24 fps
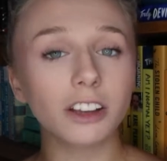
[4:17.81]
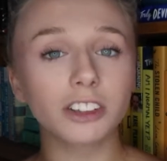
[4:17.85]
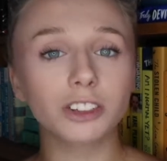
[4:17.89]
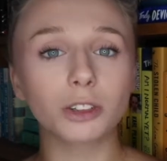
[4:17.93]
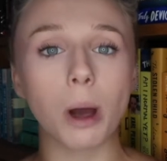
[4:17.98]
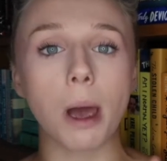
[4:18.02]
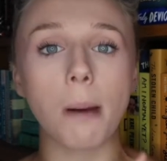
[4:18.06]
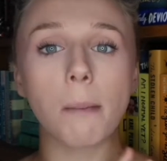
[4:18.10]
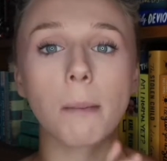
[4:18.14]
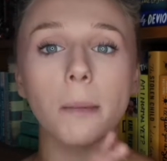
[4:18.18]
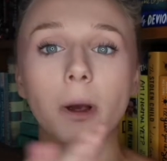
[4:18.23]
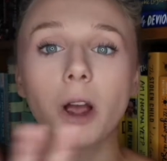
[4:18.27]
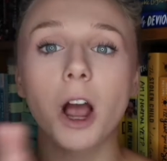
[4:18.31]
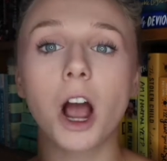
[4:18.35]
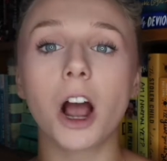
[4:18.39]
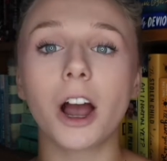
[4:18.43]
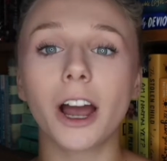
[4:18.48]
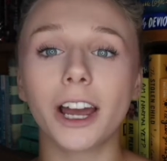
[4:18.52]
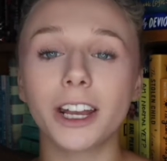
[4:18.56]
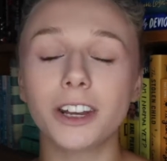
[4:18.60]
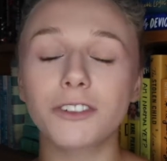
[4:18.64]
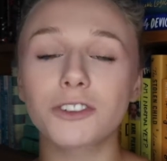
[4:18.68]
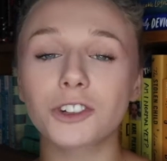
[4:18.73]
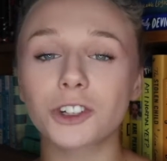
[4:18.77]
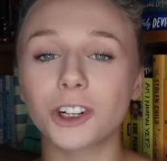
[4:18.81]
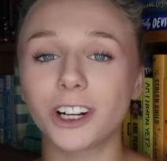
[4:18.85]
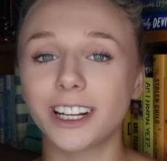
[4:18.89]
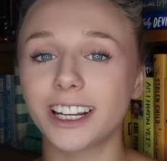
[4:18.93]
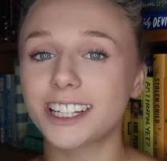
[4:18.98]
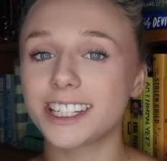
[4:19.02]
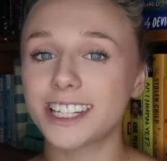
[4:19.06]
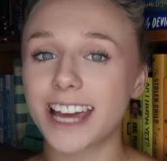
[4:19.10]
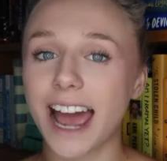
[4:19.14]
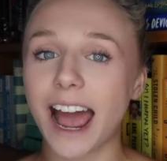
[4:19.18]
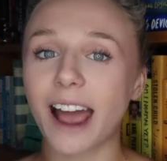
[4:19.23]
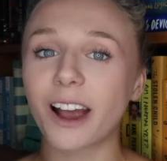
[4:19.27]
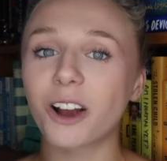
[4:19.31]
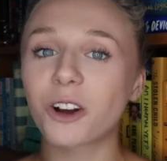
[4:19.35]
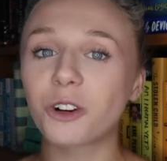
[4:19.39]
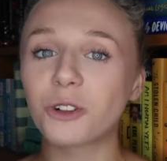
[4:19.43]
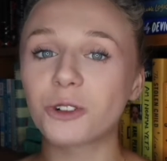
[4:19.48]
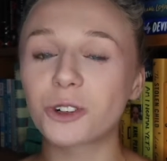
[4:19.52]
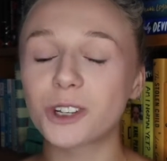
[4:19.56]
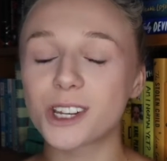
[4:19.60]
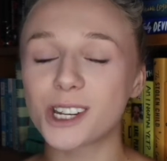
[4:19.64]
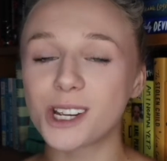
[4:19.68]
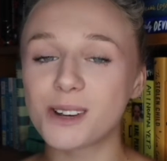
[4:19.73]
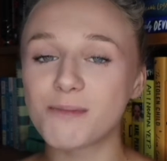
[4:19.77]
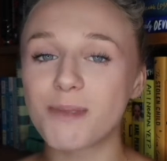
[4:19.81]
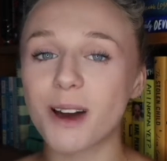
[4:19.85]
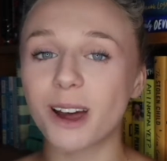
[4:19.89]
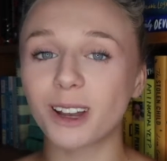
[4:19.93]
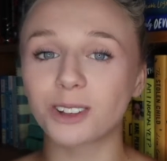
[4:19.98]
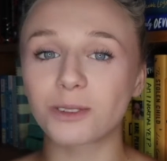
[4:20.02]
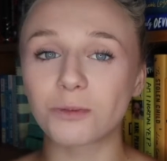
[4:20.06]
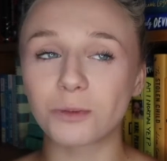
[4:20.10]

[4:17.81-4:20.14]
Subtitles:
so I'm kind of trying to tackle 2 birds